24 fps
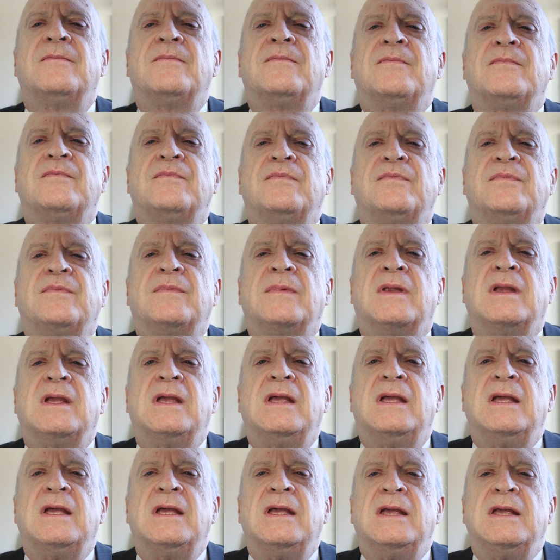lower my
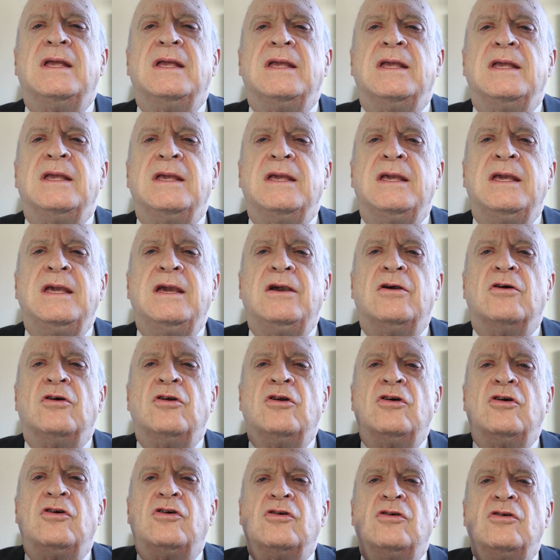gaze, and
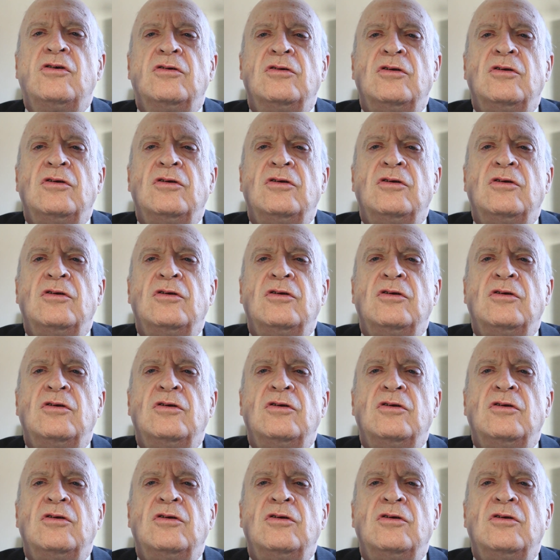position my